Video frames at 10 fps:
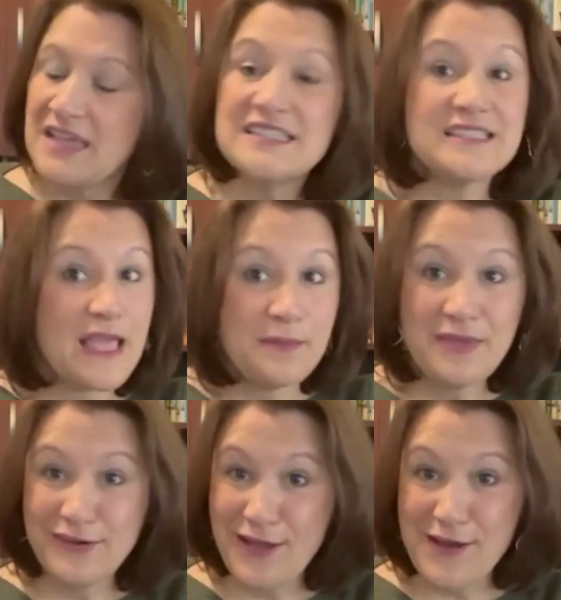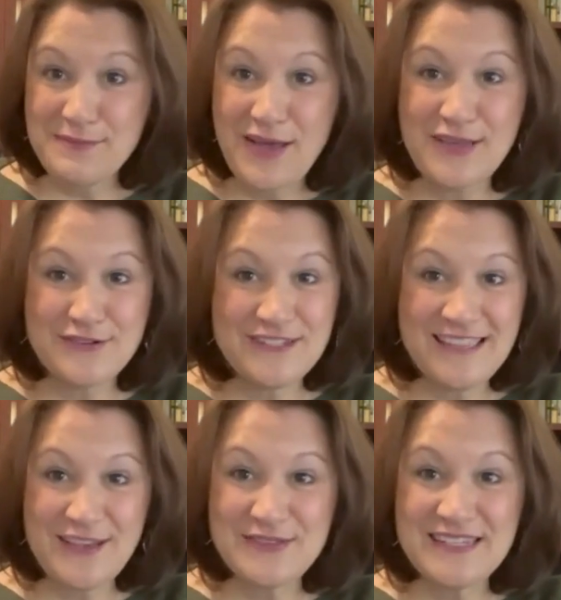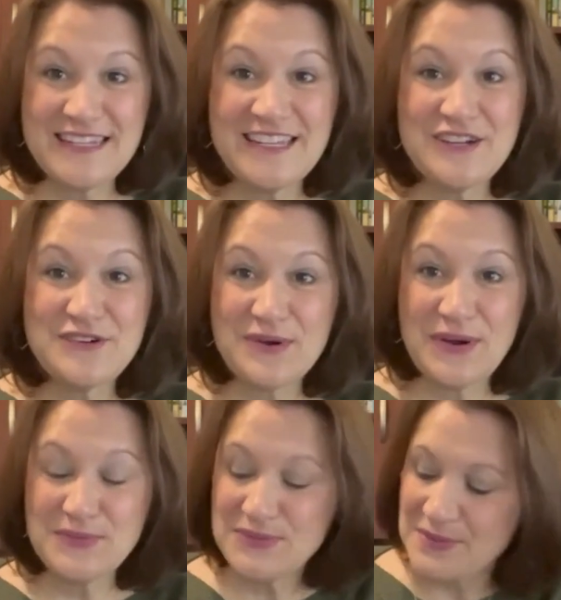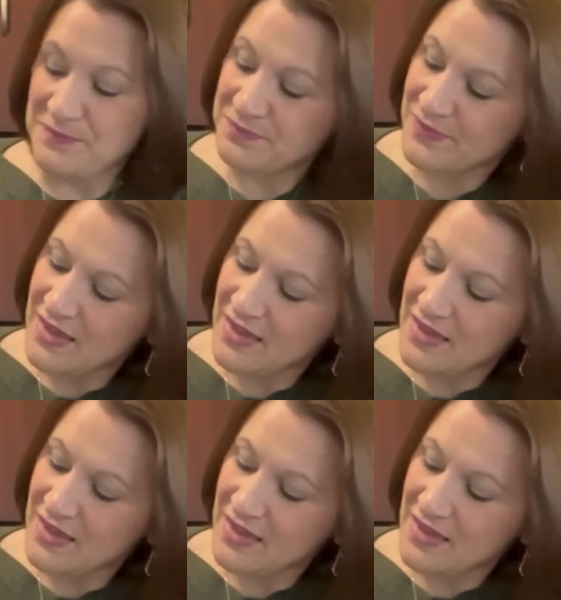Same income, $100,000 a year gross.